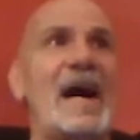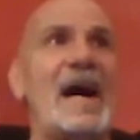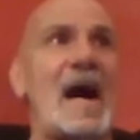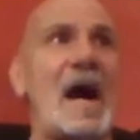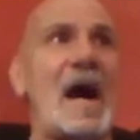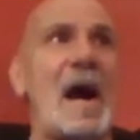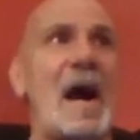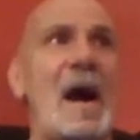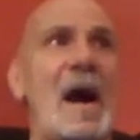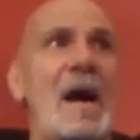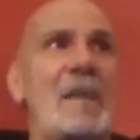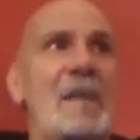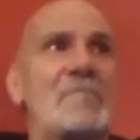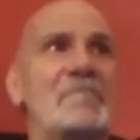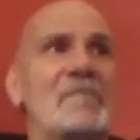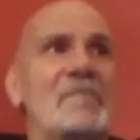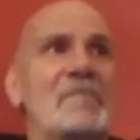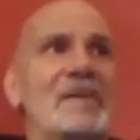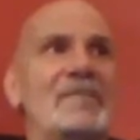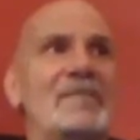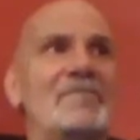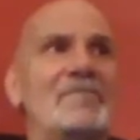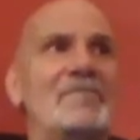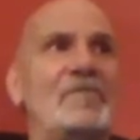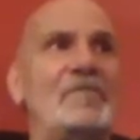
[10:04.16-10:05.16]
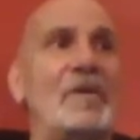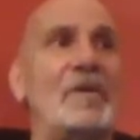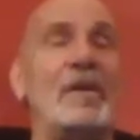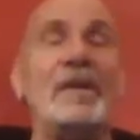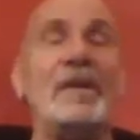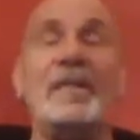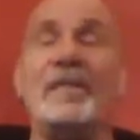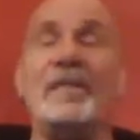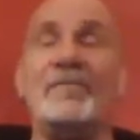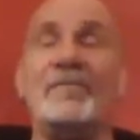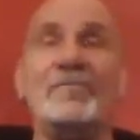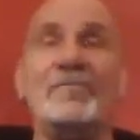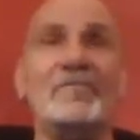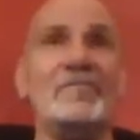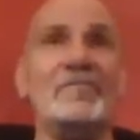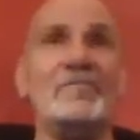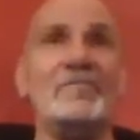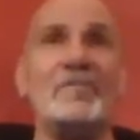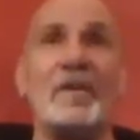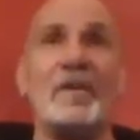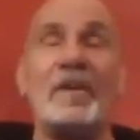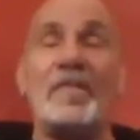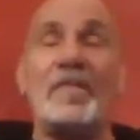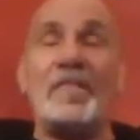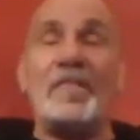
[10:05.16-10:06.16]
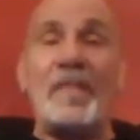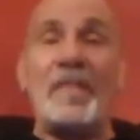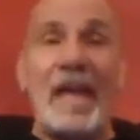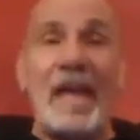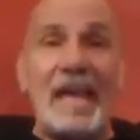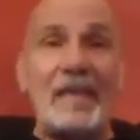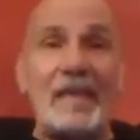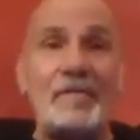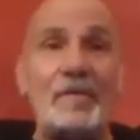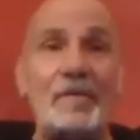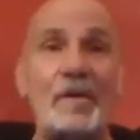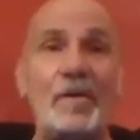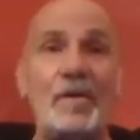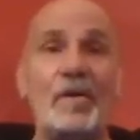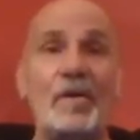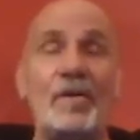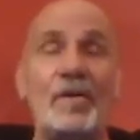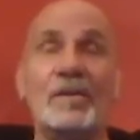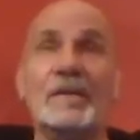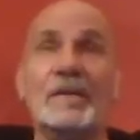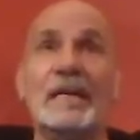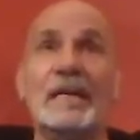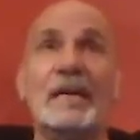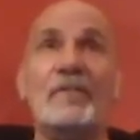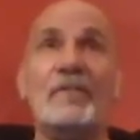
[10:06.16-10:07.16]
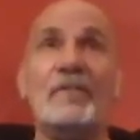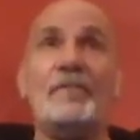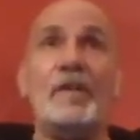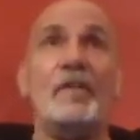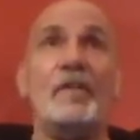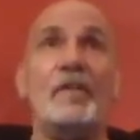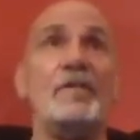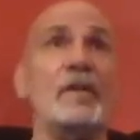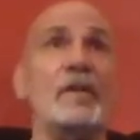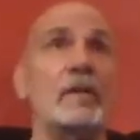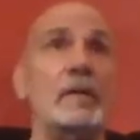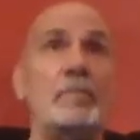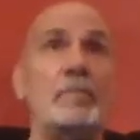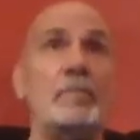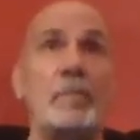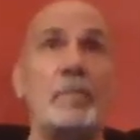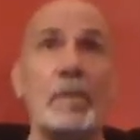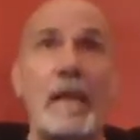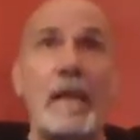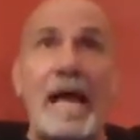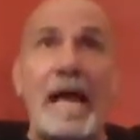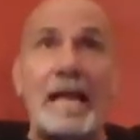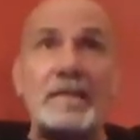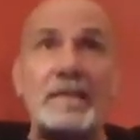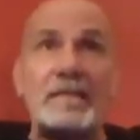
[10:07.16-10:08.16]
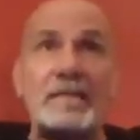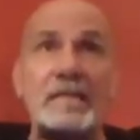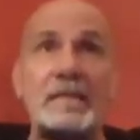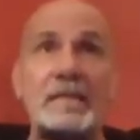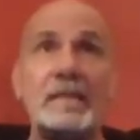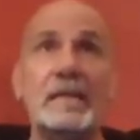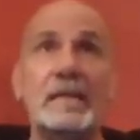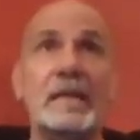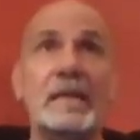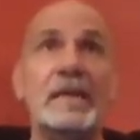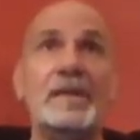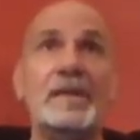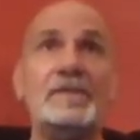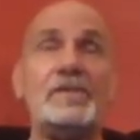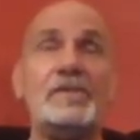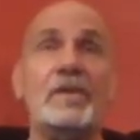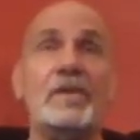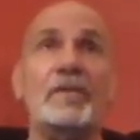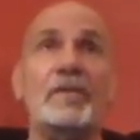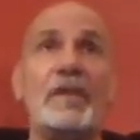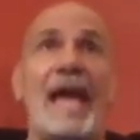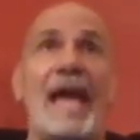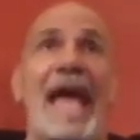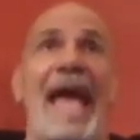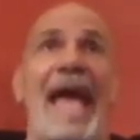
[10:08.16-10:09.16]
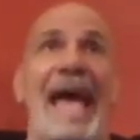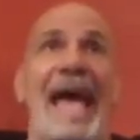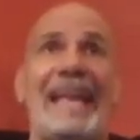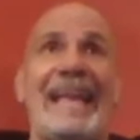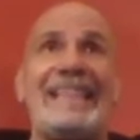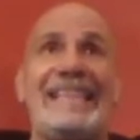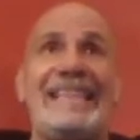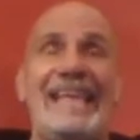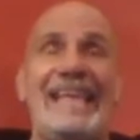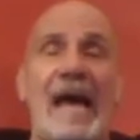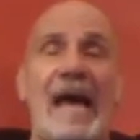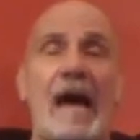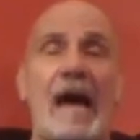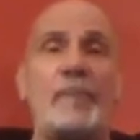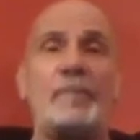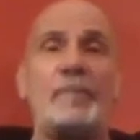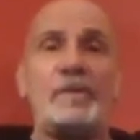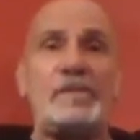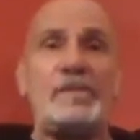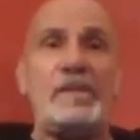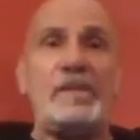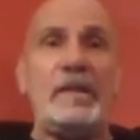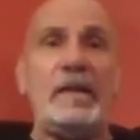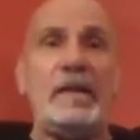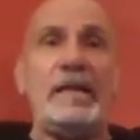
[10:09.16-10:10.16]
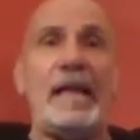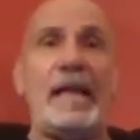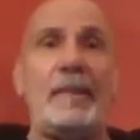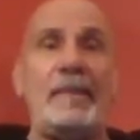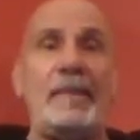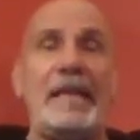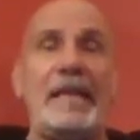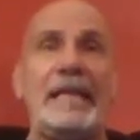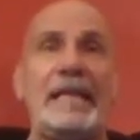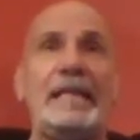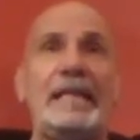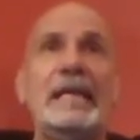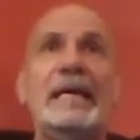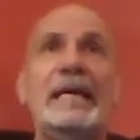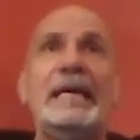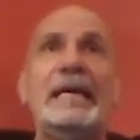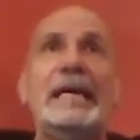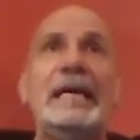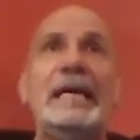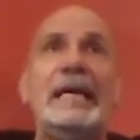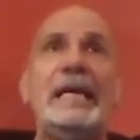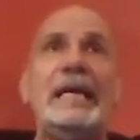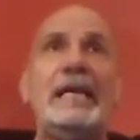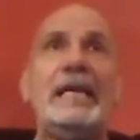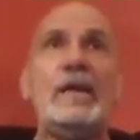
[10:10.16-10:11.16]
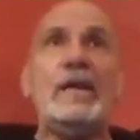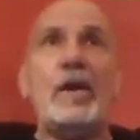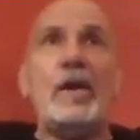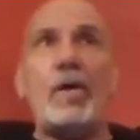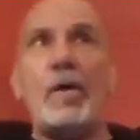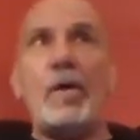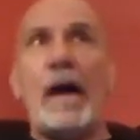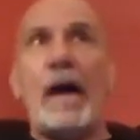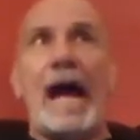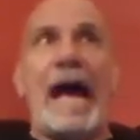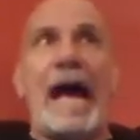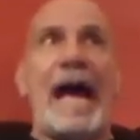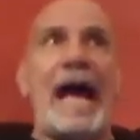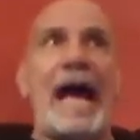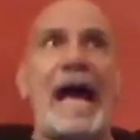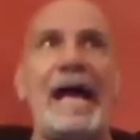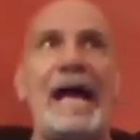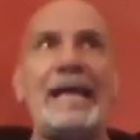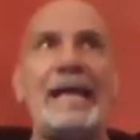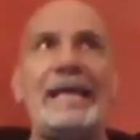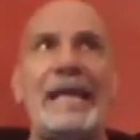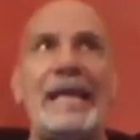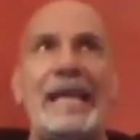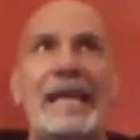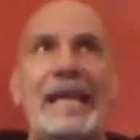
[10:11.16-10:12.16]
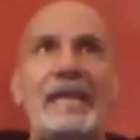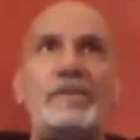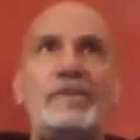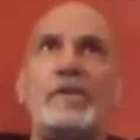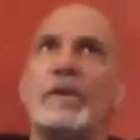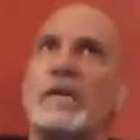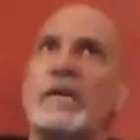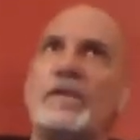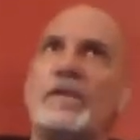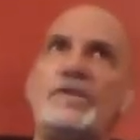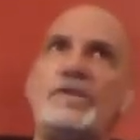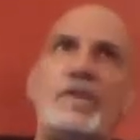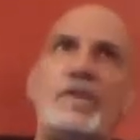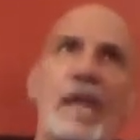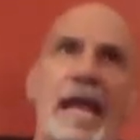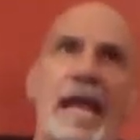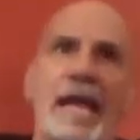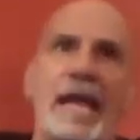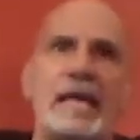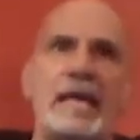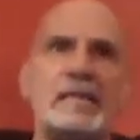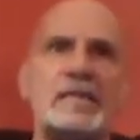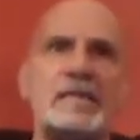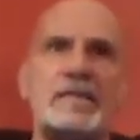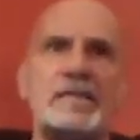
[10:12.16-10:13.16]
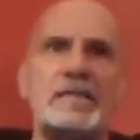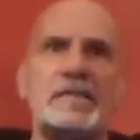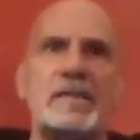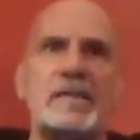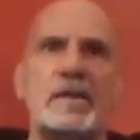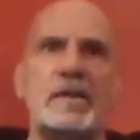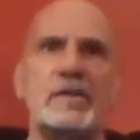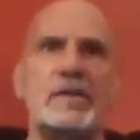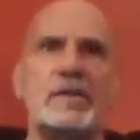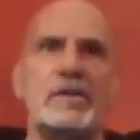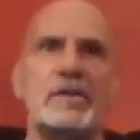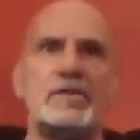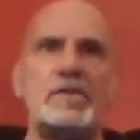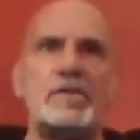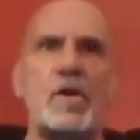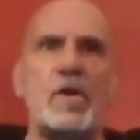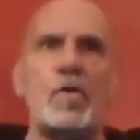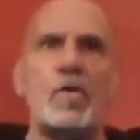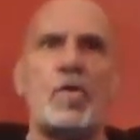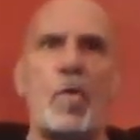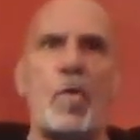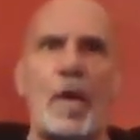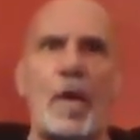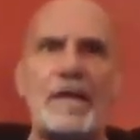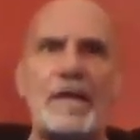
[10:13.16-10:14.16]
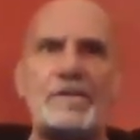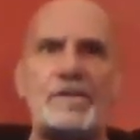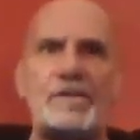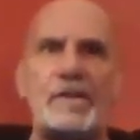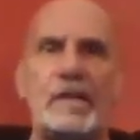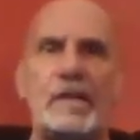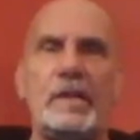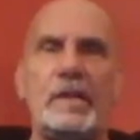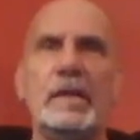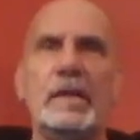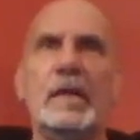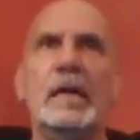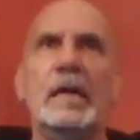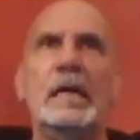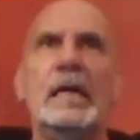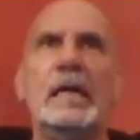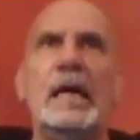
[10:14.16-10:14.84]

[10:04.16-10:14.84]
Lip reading: Very, very thankful. Feel very blessed to have had the opportunity. I mean, you know, he took a chance. There's no question.